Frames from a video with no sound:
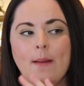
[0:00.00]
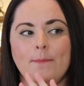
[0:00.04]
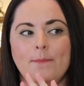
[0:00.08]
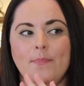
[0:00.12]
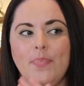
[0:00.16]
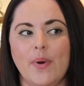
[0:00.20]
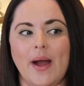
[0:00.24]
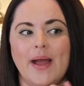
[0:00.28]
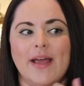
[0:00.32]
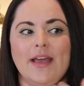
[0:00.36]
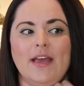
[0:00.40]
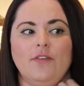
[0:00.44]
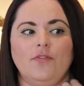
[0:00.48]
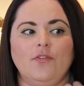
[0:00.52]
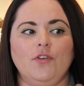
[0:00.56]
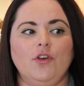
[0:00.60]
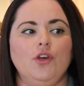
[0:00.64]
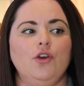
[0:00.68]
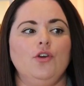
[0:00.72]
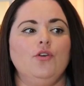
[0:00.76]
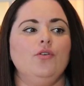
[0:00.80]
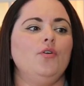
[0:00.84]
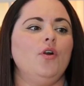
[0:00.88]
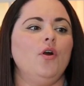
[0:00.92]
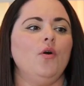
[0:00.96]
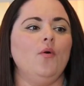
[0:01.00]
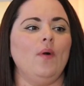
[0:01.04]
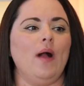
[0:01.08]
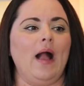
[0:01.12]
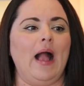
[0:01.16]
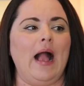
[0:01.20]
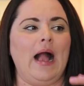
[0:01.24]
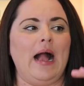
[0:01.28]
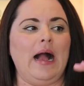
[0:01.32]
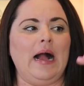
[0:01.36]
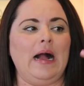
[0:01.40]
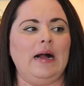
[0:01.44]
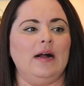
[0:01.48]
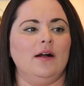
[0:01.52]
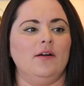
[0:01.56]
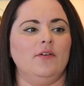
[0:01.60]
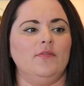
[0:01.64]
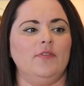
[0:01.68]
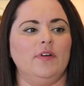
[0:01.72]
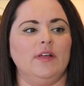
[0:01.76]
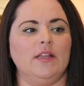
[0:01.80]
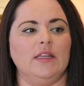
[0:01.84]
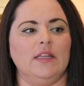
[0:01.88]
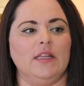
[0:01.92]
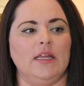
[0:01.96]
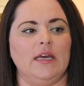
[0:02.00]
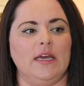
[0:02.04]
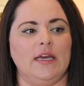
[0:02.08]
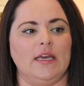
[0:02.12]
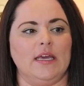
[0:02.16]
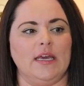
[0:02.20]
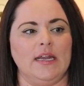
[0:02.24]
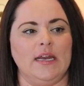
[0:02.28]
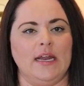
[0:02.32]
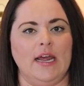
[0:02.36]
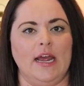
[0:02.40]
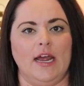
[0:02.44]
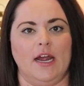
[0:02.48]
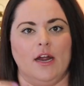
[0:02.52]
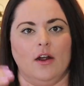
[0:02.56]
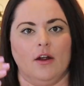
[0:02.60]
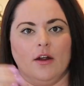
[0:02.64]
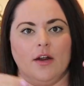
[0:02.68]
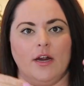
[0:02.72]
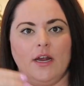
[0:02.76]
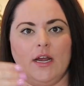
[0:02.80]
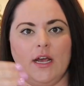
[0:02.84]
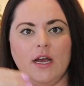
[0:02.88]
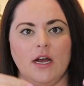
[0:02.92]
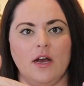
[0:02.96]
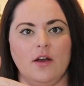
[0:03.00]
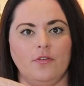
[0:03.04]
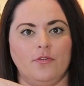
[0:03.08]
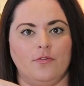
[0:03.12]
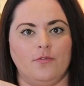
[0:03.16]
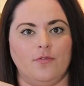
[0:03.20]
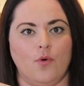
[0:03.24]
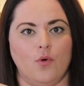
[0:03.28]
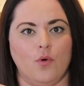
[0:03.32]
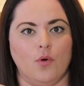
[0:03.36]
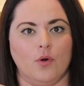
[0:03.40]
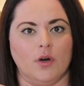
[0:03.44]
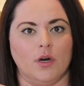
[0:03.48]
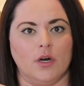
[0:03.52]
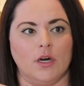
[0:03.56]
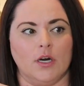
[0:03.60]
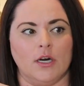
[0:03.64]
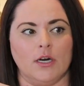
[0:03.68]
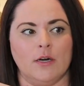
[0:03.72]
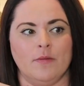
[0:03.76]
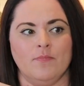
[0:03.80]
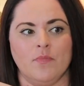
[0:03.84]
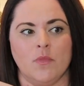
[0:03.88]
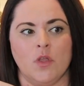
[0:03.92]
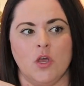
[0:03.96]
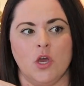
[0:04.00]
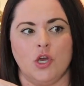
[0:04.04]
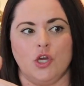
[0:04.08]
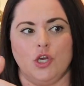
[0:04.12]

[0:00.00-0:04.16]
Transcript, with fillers: But if you don't have like an area for